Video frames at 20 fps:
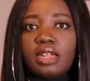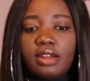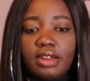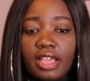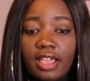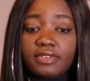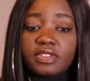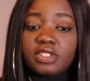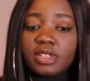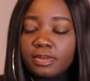I'd
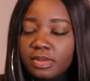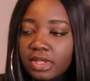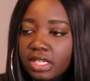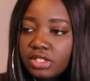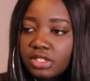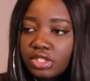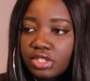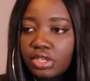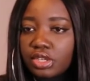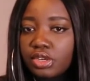have
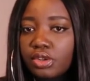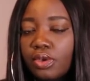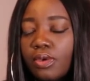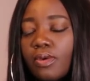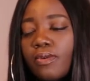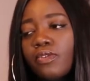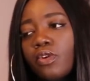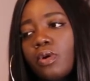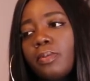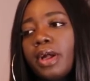something to, you know,
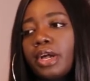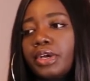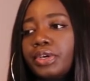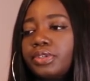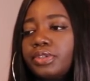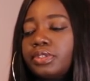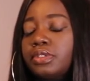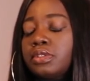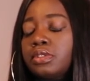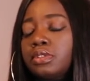fall
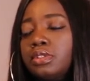back on.